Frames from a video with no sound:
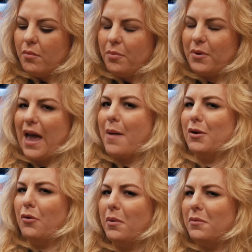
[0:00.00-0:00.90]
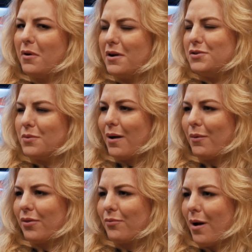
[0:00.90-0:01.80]
but yeah, I mean, who wouldn't want to duet
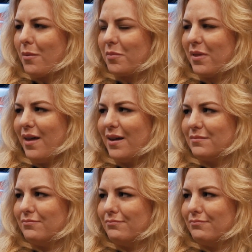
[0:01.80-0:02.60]
with Robert Plant?